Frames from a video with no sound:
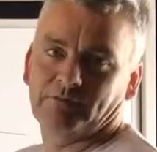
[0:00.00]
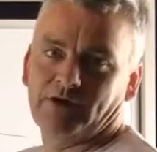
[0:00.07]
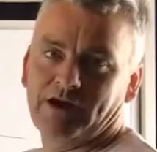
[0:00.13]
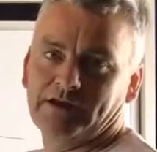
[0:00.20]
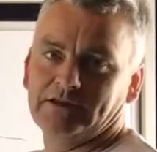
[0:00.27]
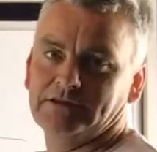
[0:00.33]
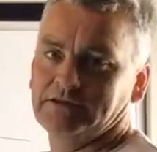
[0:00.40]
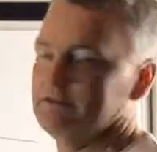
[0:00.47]
to
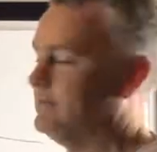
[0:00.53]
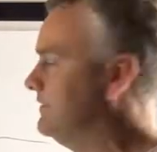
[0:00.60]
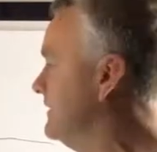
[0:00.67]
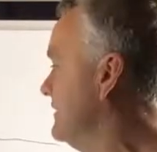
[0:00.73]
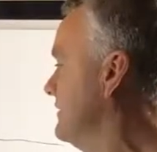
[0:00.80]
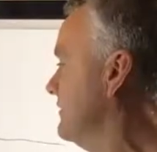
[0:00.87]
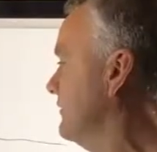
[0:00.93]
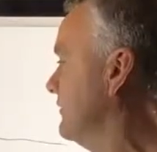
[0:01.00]
break. And you can
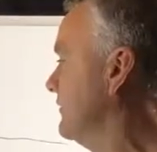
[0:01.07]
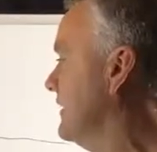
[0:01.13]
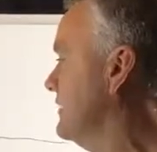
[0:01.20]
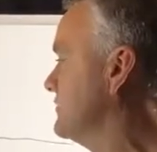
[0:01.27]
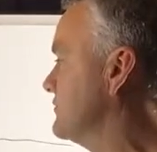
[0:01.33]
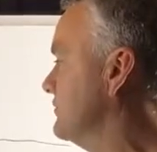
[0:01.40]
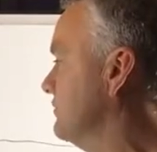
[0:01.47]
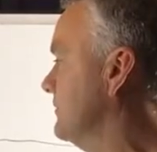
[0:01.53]
see here I've
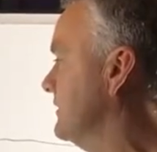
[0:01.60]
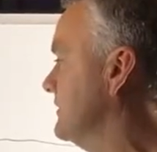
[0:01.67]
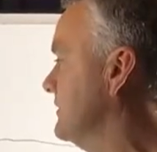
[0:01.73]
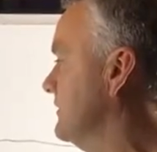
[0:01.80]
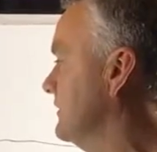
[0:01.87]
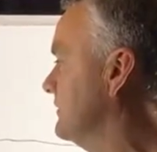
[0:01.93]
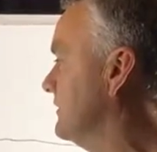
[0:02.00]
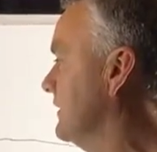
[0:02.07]
sketched a really
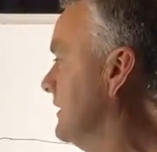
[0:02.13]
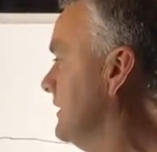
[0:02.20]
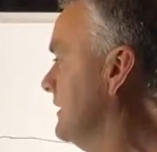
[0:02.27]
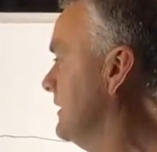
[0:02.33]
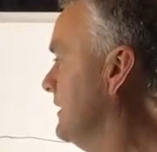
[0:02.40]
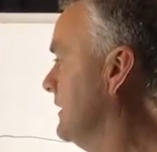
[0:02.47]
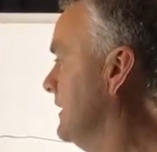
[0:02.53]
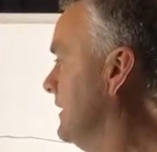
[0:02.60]
nice
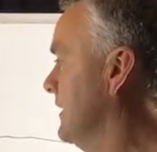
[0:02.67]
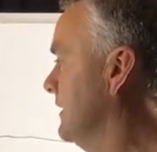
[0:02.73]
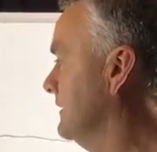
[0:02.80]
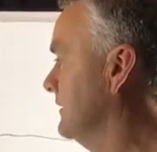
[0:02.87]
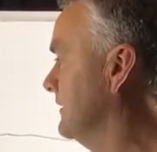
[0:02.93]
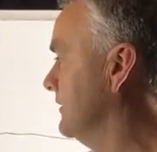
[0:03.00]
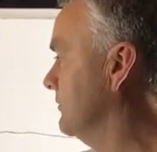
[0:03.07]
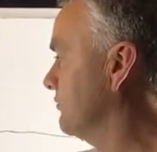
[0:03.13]

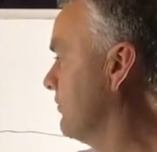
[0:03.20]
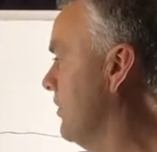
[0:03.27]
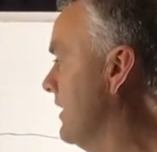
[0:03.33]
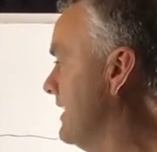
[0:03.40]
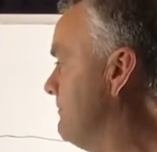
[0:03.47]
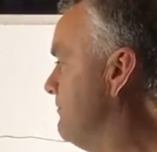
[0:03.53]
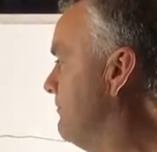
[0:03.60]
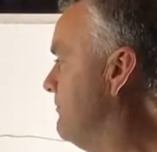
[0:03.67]
little
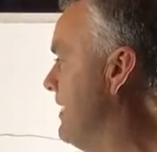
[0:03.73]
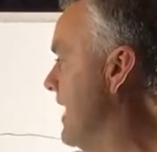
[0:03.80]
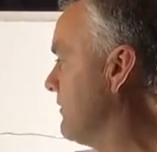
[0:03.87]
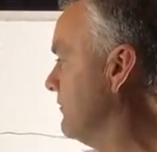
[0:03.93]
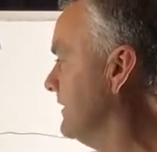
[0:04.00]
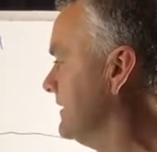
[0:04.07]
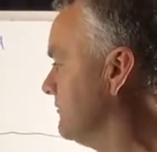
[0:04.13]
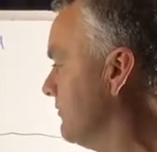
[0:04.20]

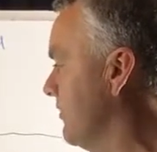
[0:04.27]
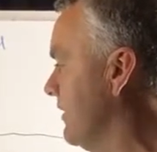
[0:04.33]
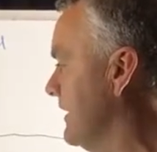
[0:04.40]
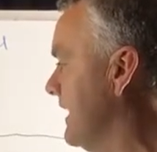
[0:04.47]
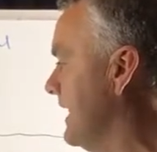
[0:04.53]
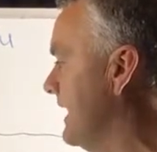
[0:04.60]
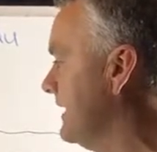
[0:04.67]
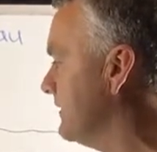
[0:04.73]
barreling
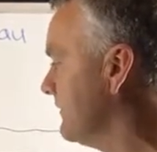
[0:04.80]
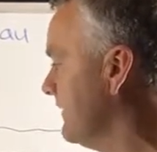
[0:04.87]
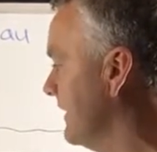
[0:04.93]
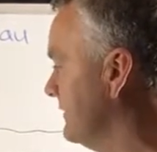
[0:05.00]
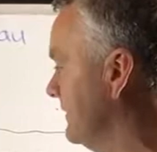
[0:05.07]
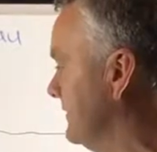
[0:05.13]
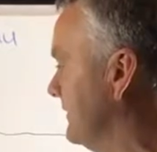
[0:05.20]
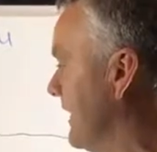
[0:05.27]
right-hander, and
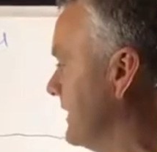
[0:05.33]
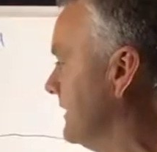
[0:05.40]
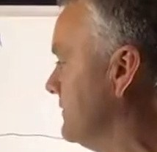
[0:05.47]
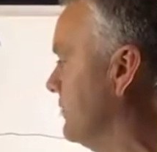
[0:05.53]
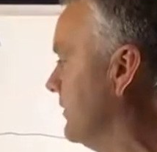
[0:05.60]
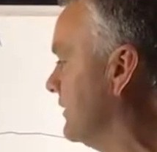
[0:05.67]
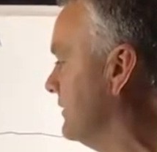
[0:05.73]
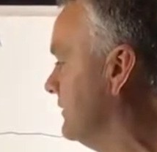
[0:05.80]
that's exactly
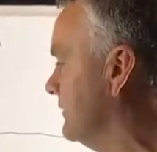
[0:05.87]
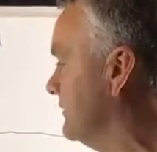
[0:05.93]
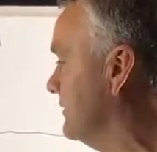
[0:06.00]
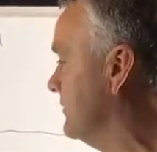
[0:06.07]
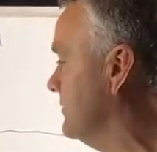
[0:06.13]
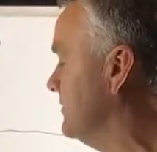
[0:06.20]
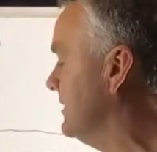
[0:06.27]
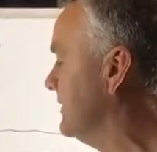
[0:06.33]
what it'd
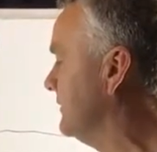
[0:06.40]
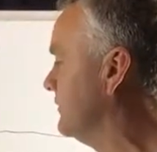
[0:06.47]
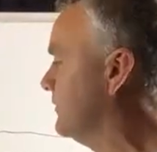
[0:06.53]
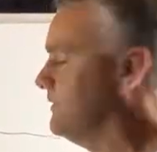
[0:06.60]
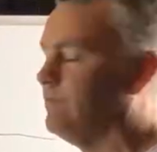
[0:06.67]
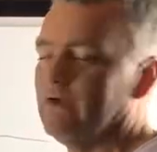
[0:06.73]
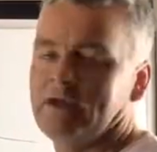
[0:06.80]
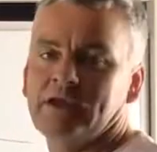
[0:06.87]
do, because
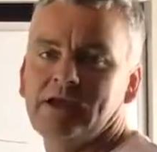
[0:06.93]
we've